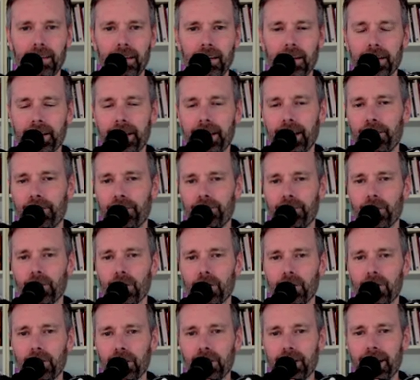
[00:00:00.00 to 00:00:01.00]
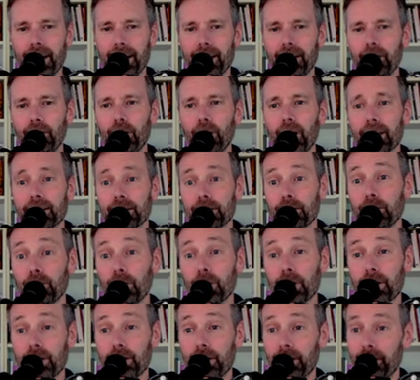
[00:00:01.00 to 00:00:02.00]
Okay, let's
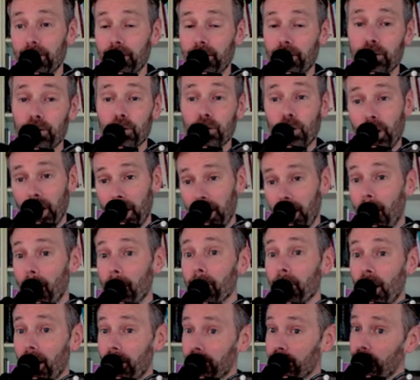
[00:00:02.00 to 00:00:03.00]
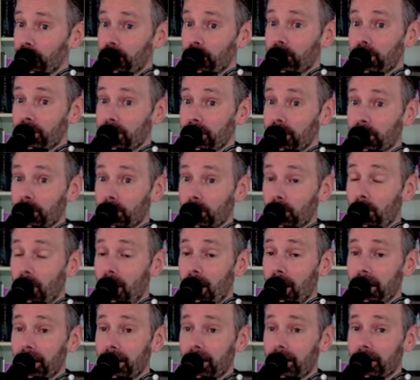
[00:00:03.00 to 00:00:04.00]
look. Okay, did you see the
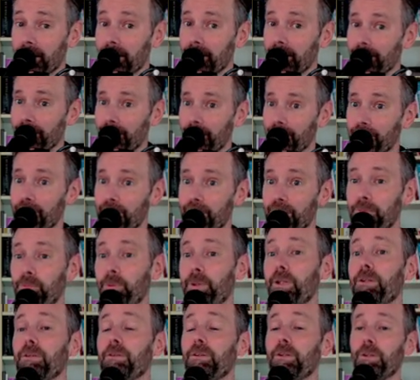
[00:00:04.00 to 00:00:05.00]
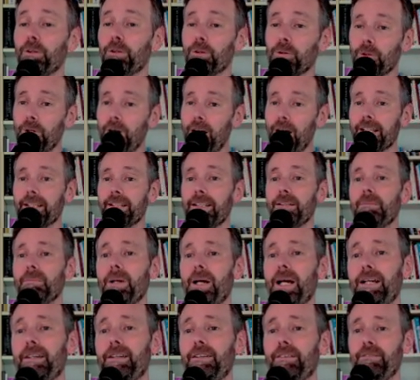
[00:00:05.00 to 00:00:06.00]
rock? There's this weird little rocking
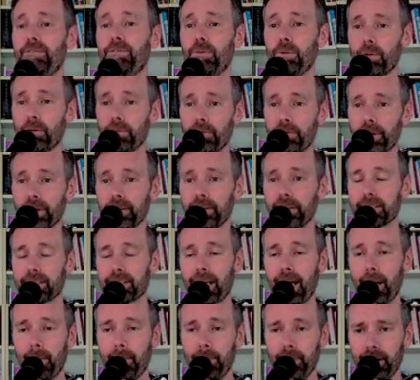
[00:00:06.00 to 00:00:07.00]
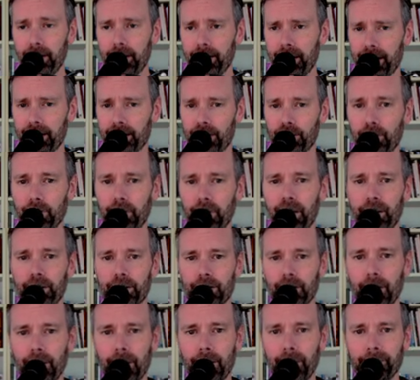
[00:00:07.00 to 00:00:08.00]
back and forth thing that's happening. That's strange.
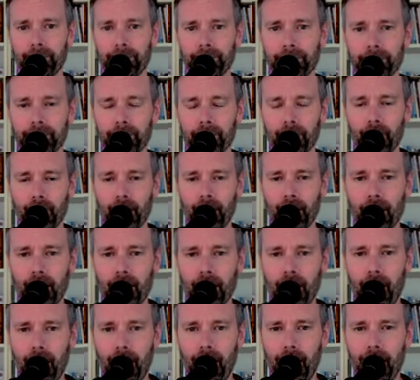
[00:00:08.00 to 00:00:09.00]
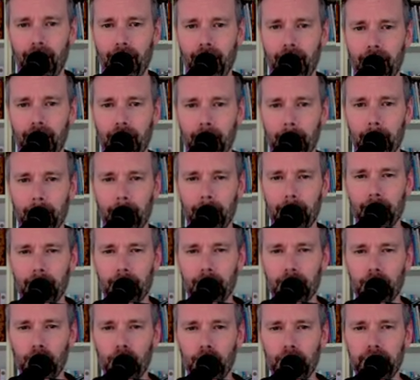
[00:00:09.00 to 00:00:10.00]

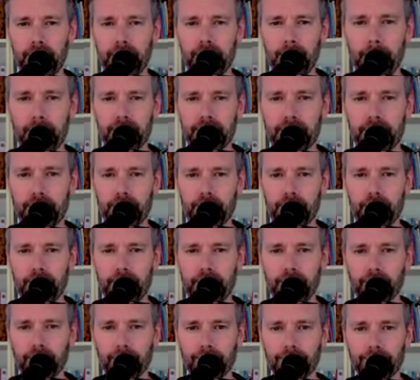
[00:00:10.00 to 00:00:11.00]
Look at the position here.